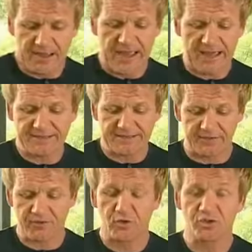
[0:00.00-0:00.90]
and
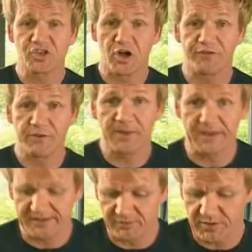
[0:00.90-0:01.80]
of course coffee
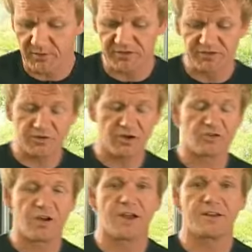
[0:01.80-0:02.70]
beans, when you want to sort of
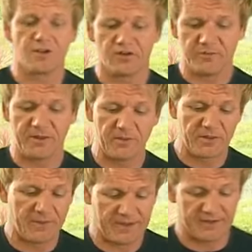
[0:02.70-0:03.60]
grind a coffee bean, whether
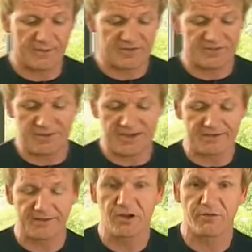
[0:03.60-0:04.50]
you're making the most
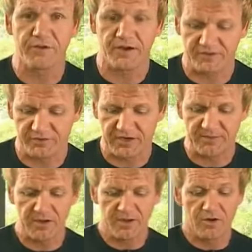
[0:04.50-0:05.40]
amazing coffee ice cream
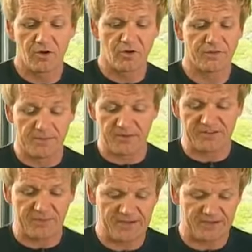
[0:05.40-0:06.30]
or the most
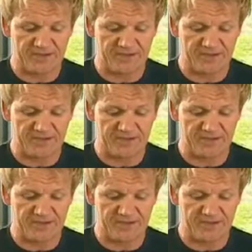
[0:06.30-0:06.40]
amazing